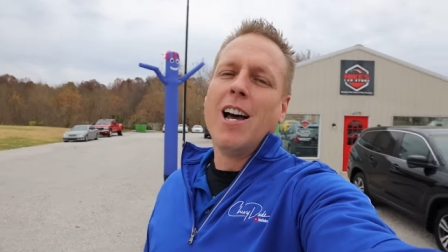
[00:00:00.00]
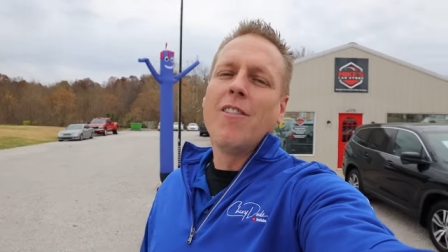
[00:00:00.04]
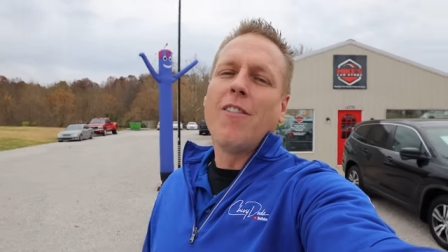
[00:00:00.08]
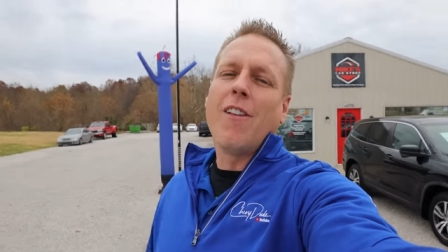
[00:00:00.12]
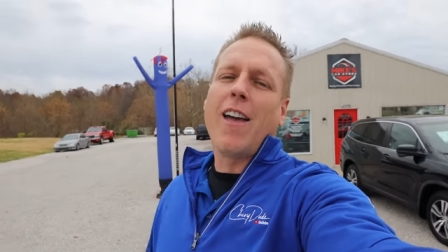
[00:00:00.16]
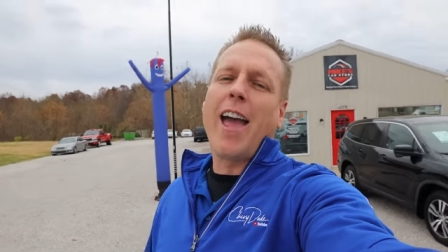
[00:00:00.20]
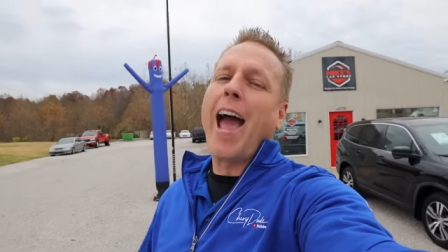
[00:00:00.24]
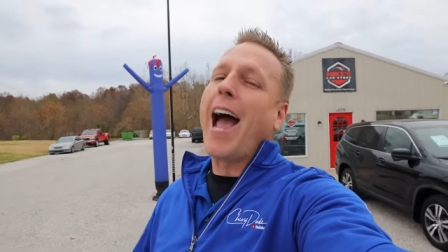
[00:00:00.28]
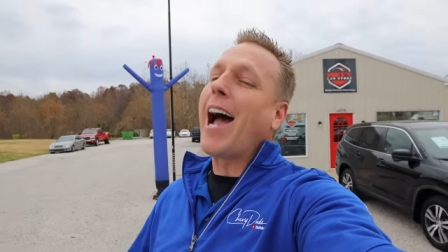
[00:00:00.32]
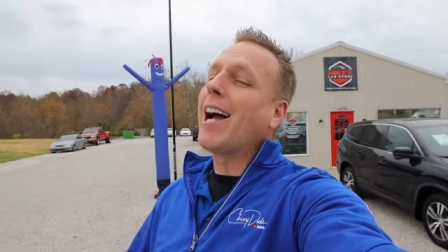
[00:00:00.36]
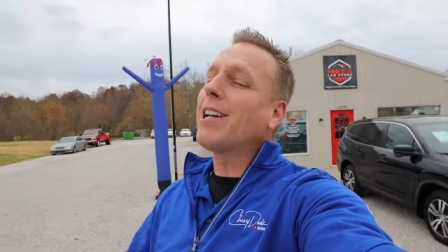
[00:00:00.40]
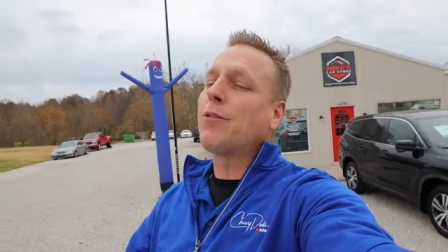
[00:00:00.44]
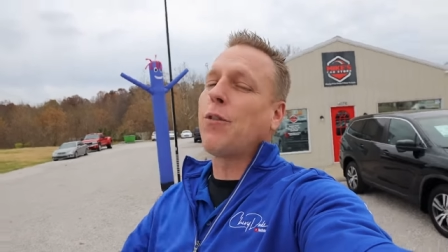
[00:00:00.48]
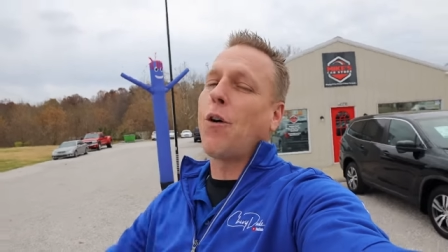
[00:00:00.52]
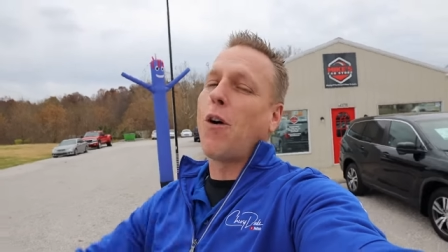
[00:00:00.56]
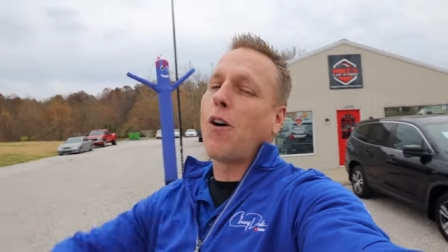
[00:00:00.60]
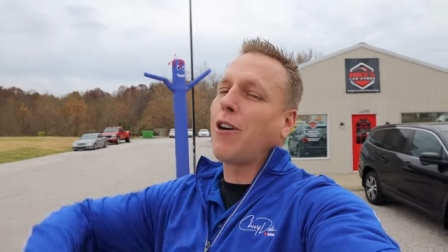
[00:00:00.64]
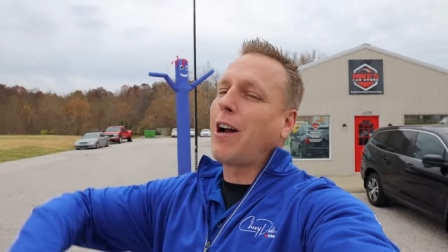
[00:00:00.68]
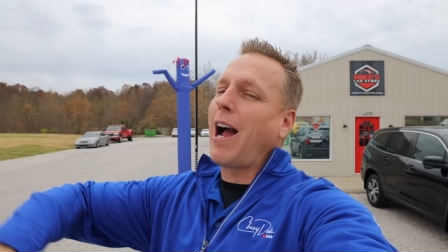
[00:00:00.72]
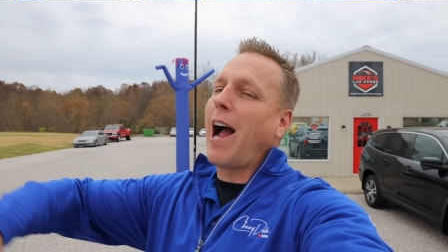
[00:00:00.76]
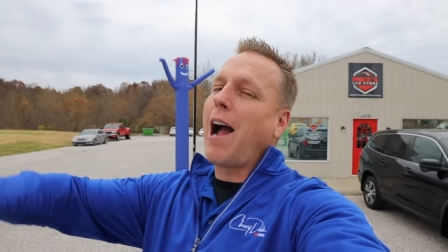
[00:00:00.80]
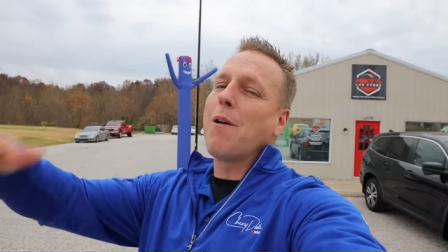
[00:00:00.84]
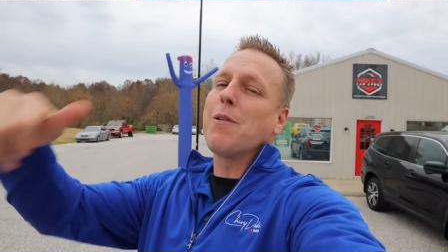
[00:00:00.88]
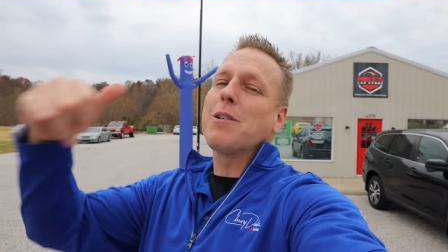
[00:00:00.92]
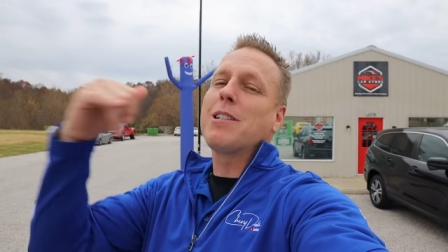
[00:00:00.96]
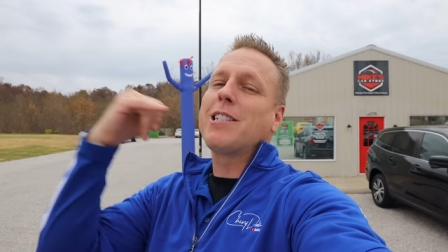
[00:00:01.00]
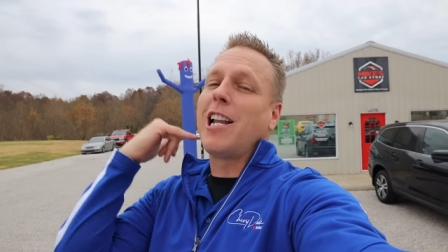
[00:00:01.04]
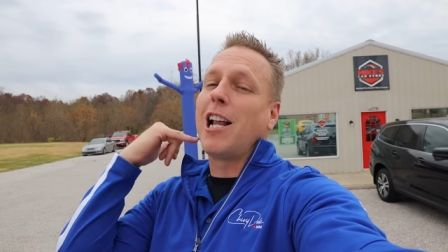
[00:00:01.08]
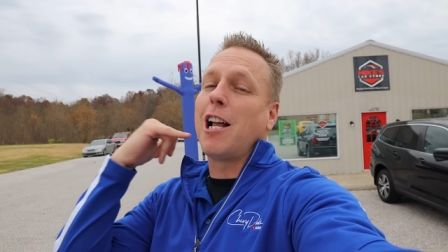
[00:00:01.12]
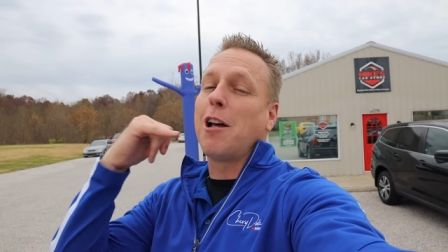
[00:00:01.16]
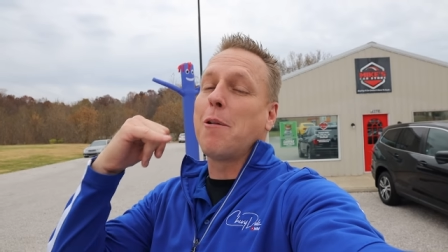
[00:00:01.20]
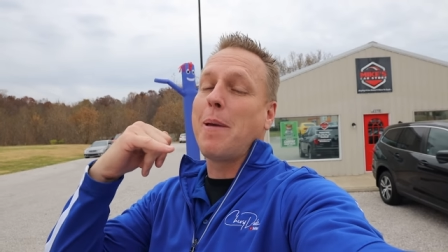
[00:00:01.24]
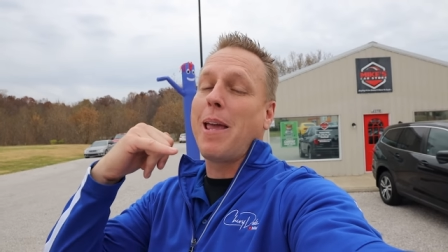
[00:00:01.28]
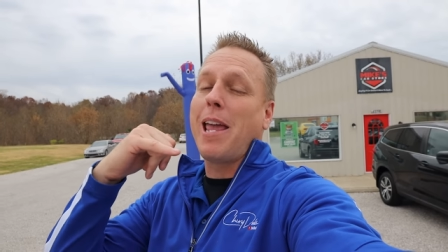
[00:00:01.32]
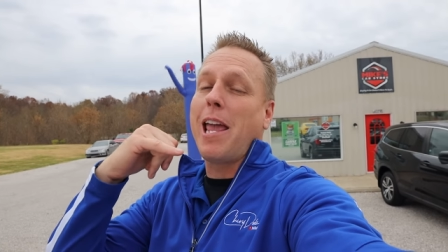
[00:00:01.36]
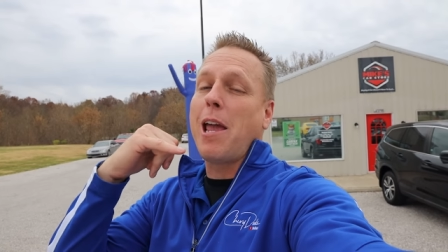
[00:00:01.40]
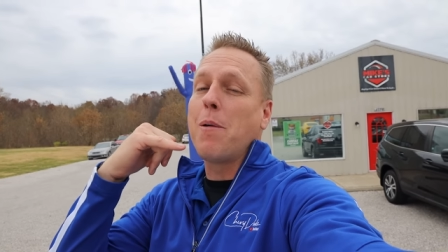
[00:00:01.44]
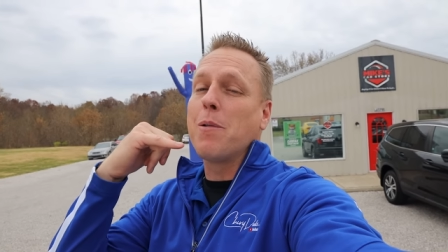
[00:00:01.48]
the asphalt guy was
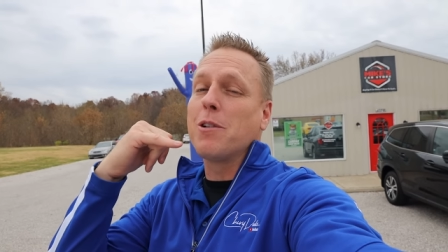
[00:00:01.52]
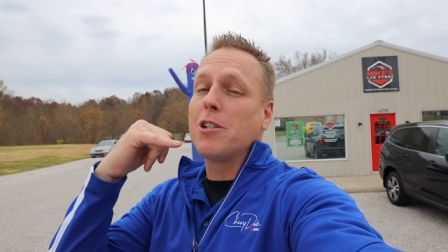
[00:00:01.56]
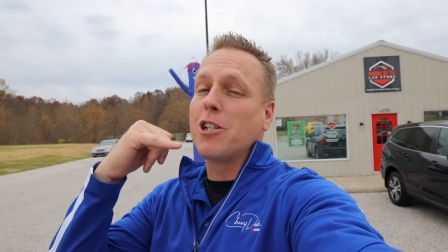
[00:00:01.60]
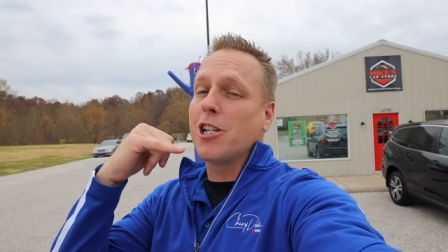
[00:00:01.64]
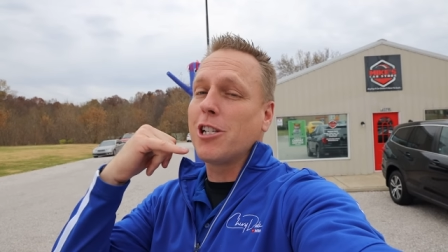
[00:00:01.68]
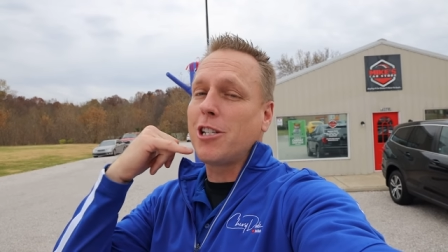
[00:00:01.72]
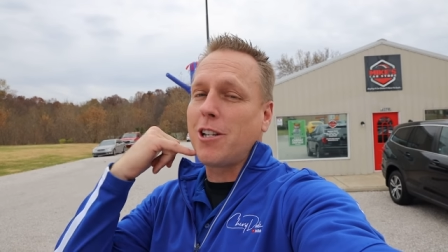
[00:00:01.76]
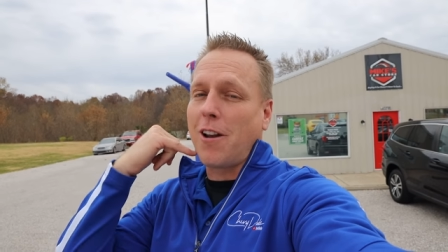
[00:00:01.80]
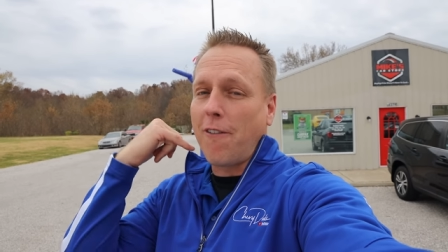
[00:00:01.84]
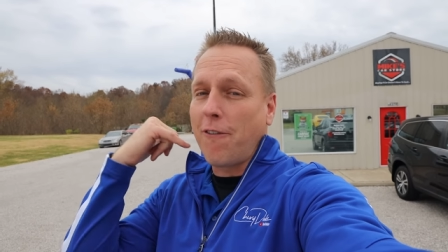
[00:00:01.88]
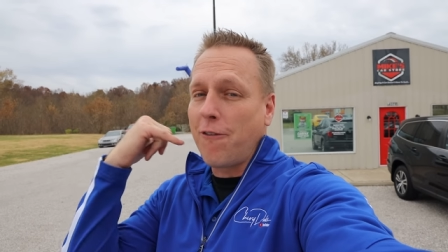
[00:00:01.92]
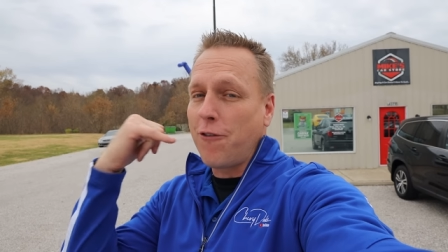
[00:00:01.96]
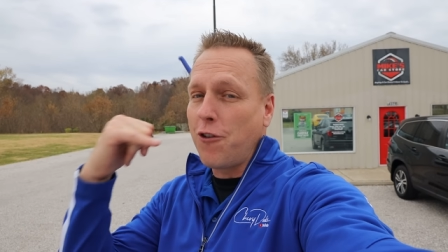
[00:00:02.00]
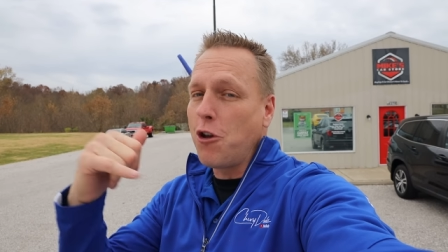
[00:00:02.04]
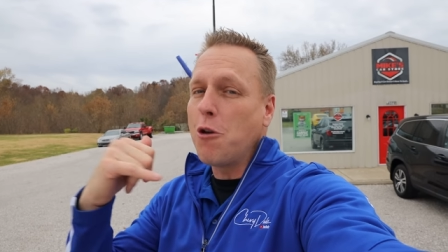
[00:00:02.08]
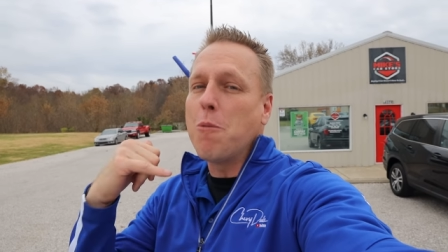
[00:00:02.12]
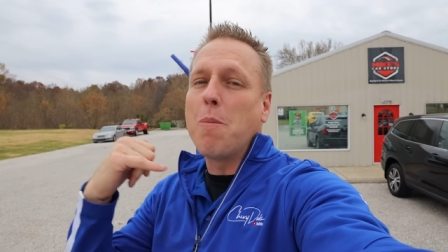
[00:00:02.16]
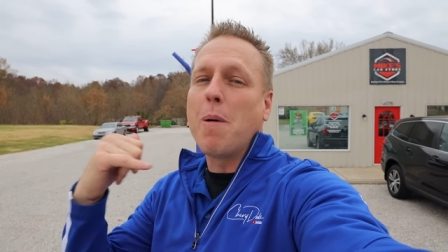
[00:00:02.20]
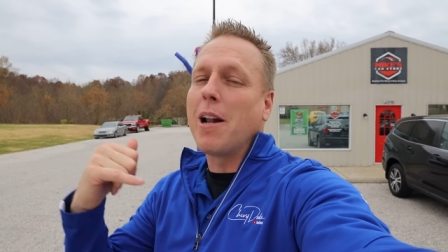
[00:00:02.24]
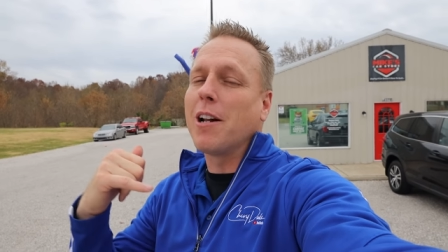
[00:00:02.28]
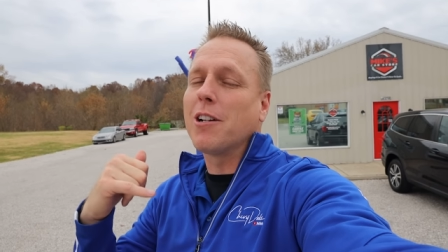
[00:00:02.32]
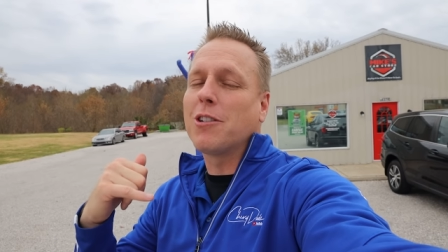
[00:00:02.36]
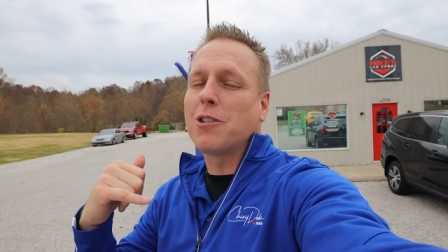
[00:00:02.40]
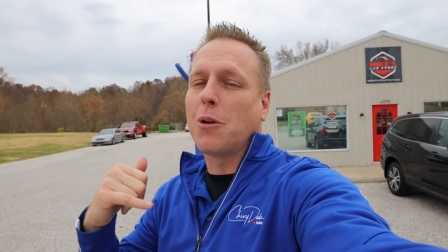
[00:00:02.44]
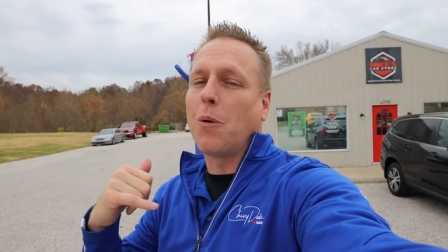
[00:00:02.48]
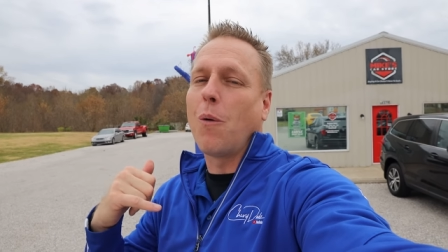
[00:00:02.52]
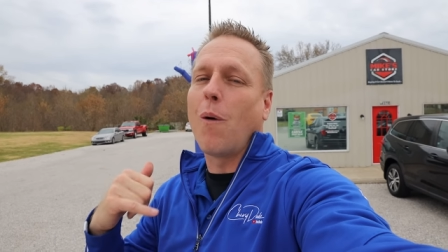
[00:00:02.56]
telling me he was just a few minutes